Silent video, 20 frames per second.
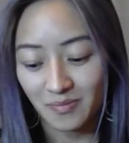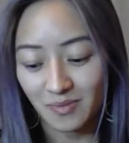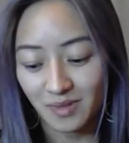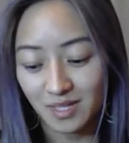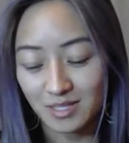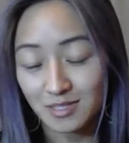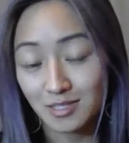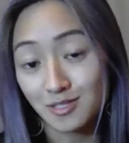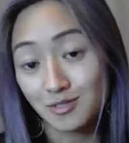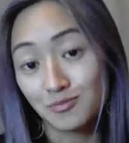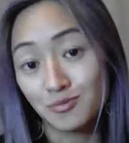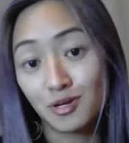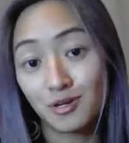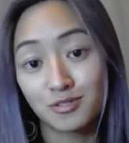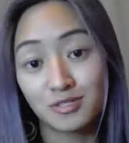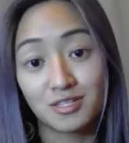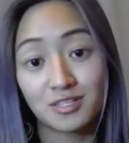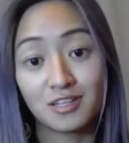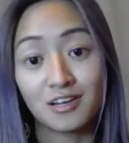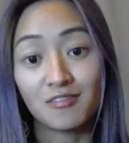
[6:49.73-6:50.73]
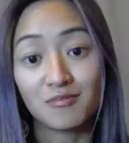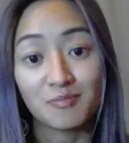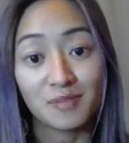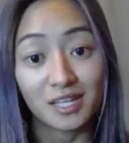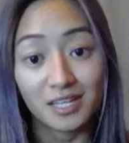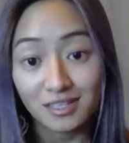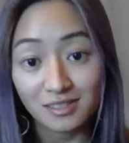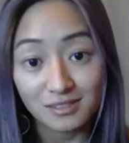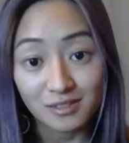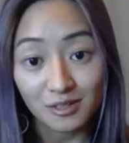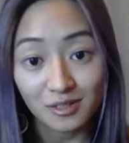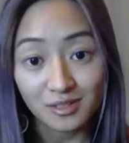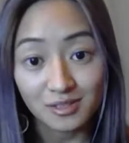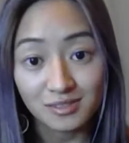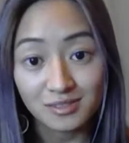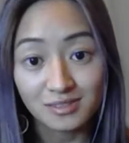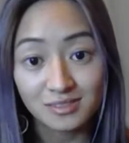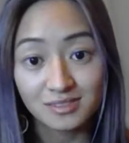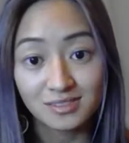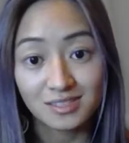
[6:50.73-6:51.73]
It's His role to love me
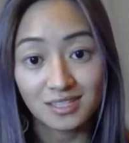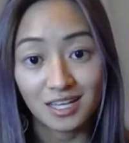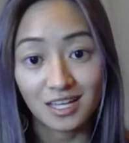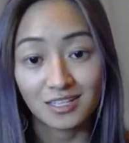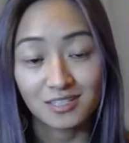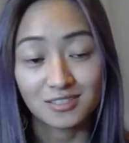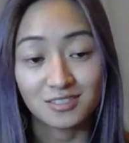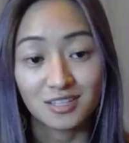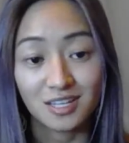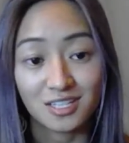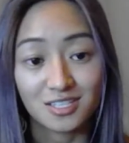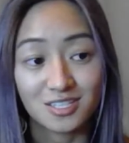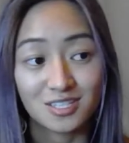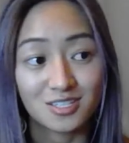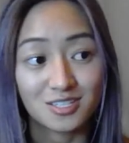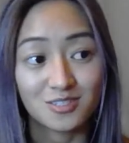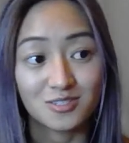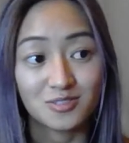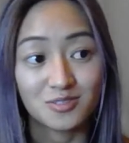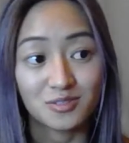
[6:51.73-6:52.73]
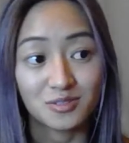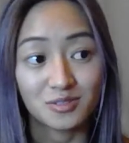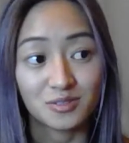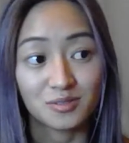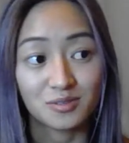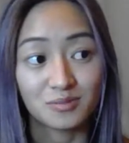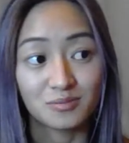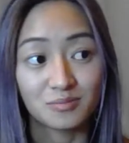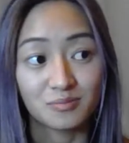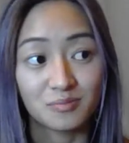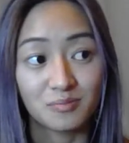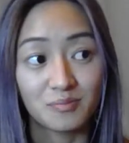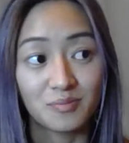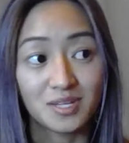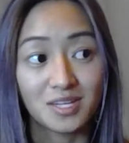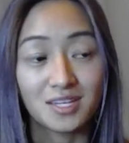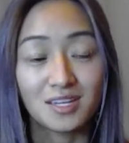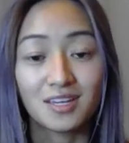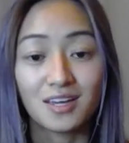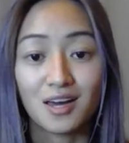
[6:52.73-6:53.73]
though, and and just to
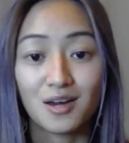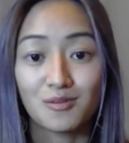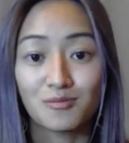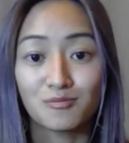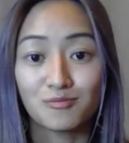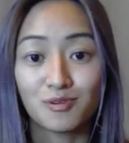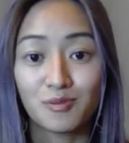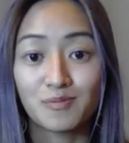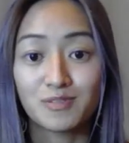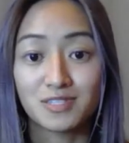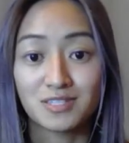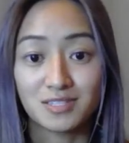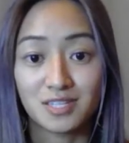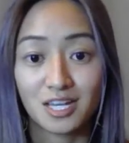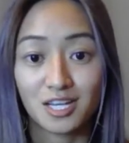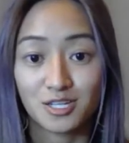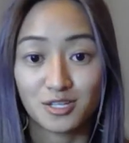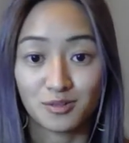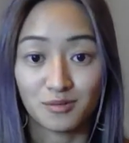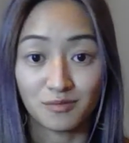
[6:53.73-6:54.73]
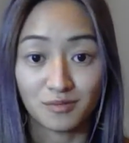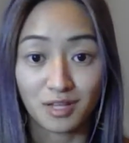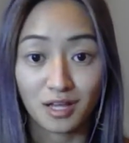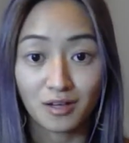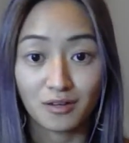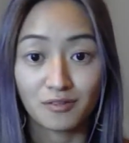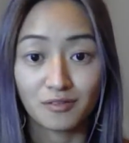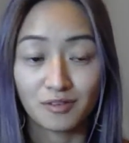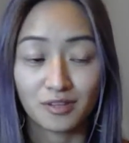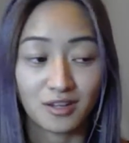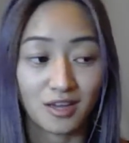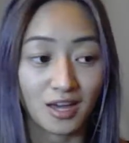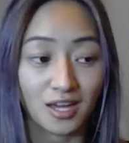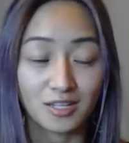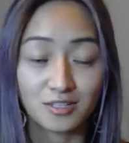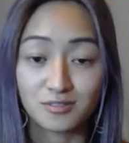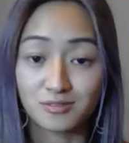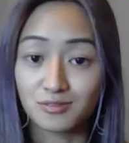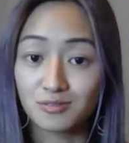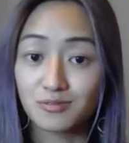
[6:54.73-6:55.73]
be a representation of love. And
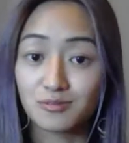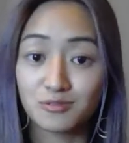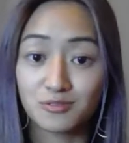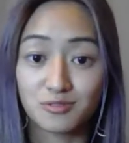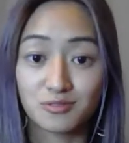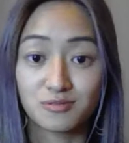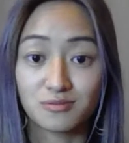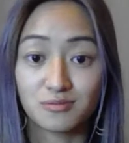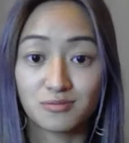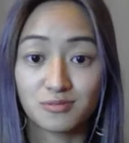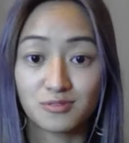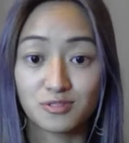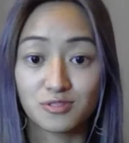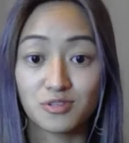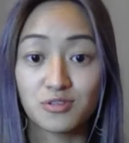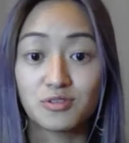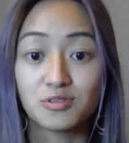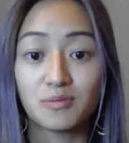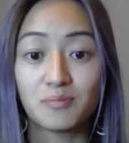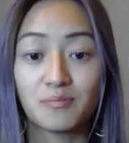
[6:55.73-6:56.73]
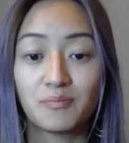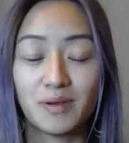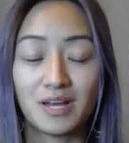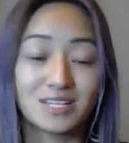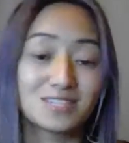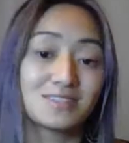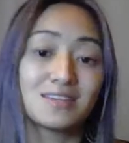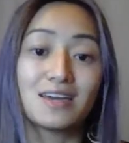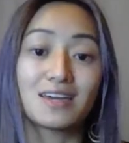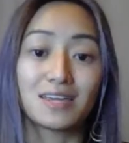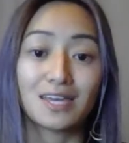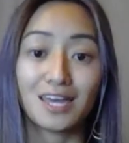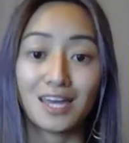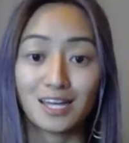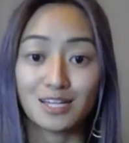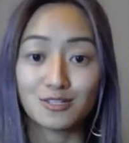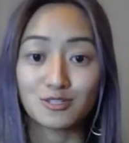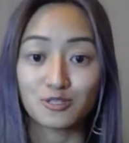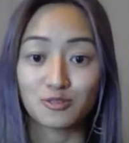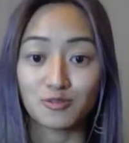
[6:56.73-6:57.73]
I do the best I
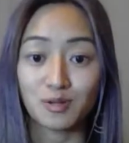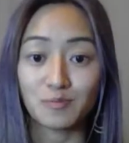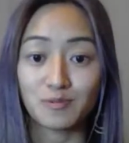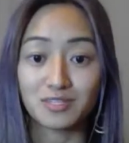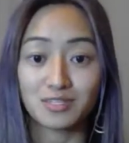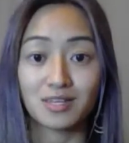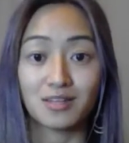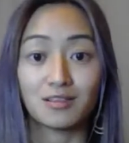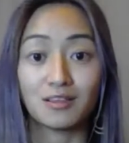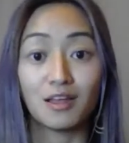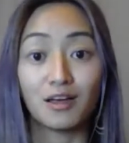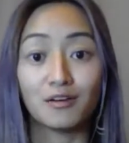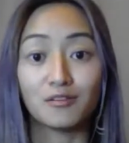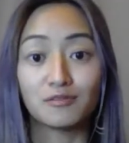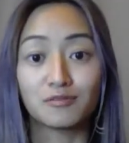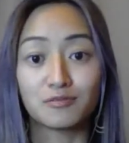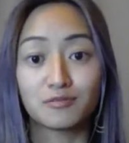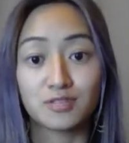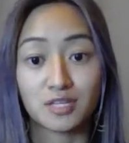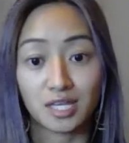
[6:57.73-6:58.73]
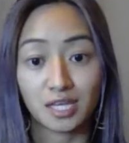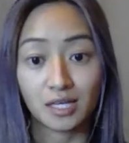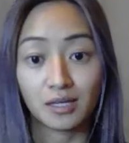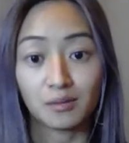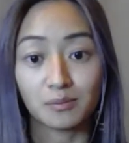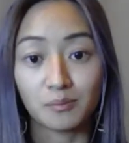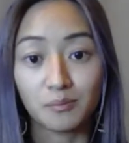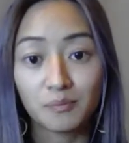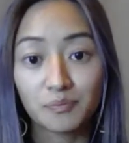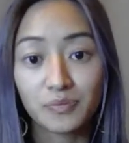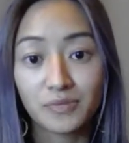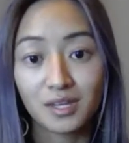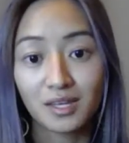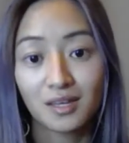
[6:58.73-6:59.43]
can to represent love to him.